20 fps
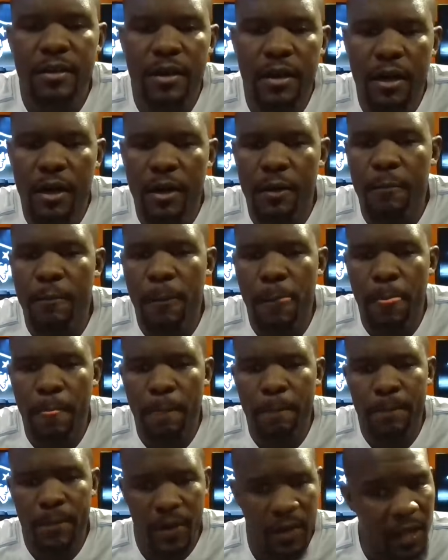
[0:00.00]
Um,
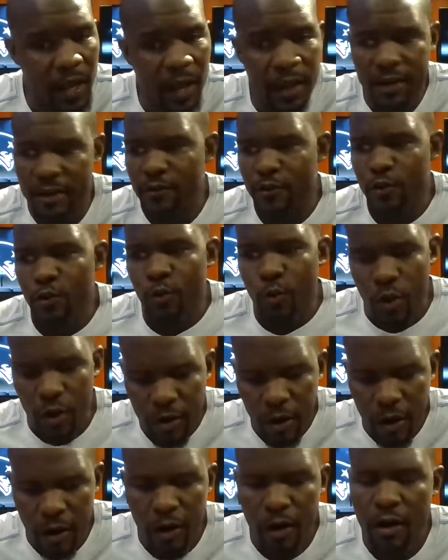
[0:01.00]
Again, if you work
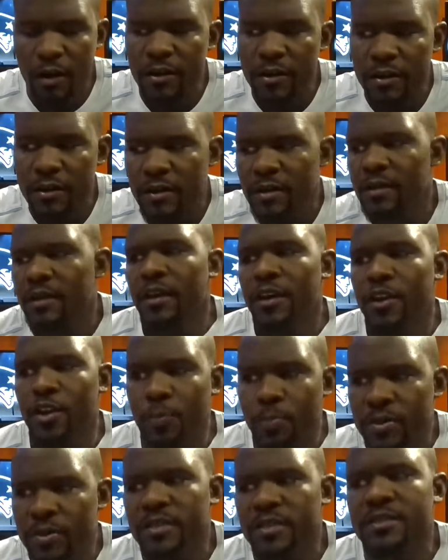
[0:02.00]
hard and you
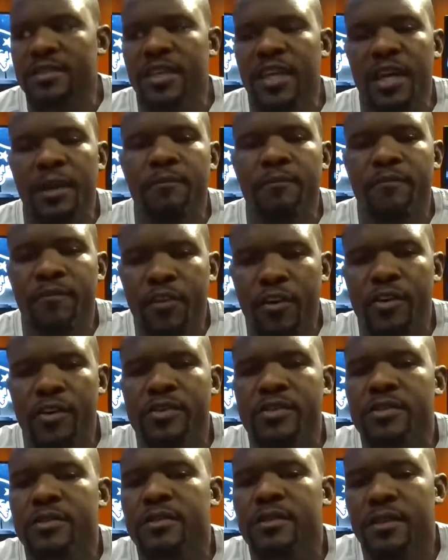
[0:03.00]
put the team first,